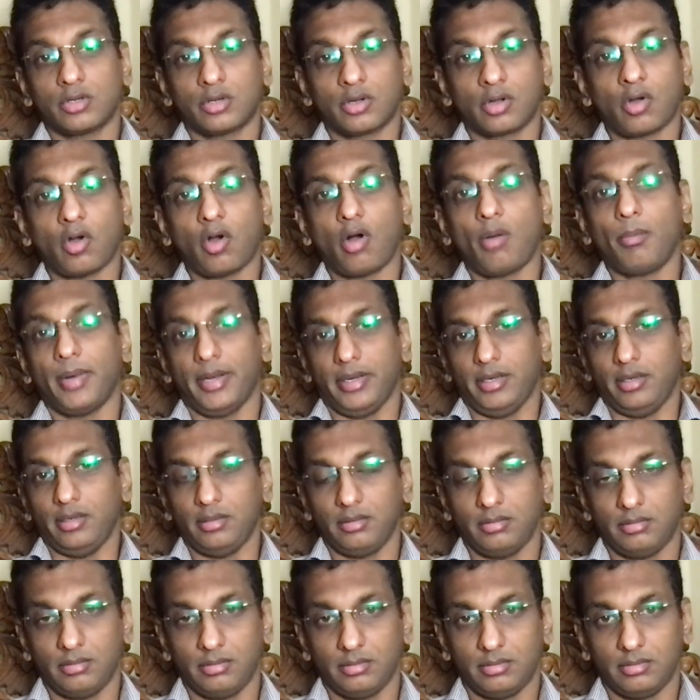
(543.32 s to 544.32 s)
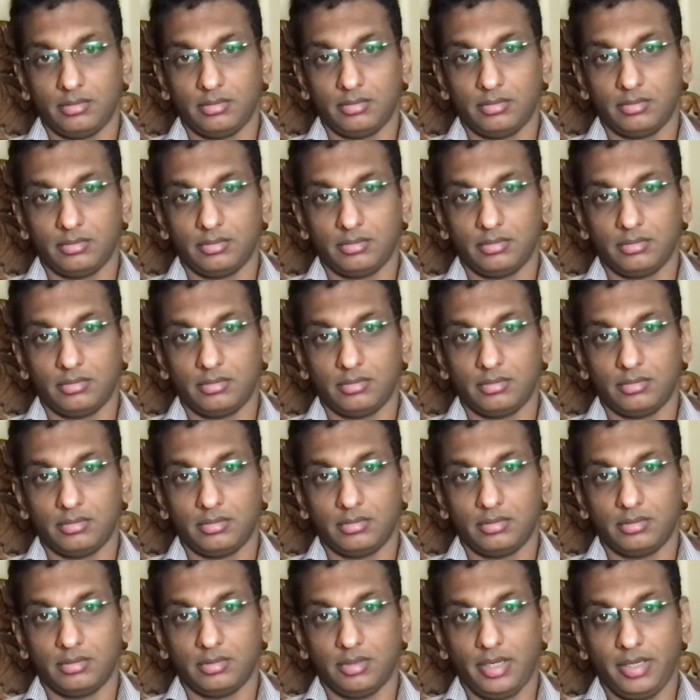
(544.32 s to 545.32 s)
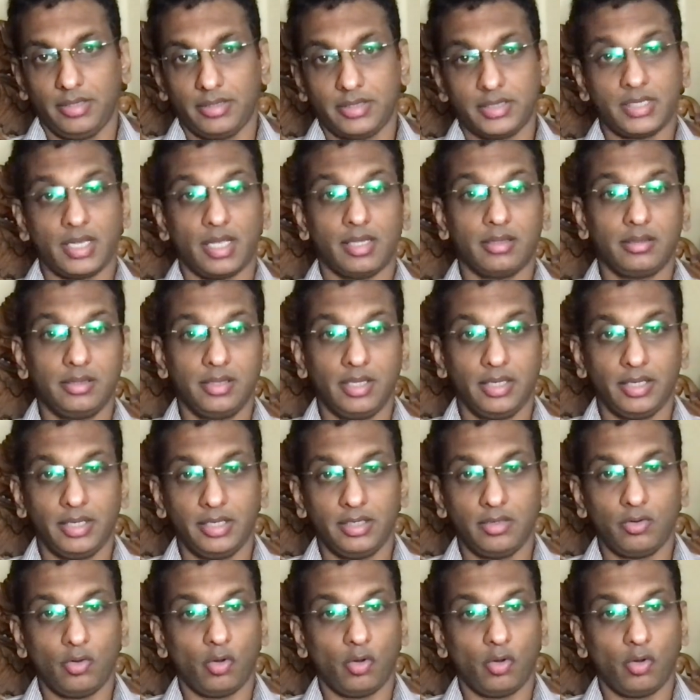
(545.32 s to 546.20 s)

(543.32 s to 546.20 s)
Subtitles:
common xanthine